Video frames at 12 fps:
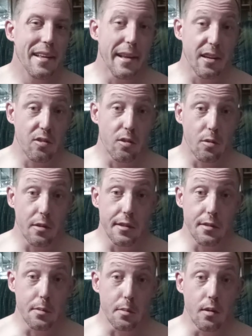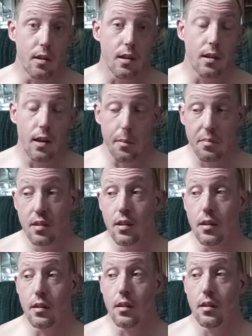That's the reason why I'm
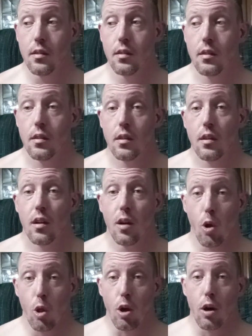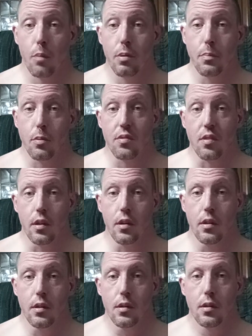saying that. A lot of people
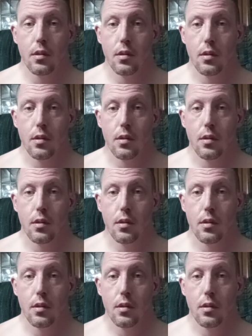say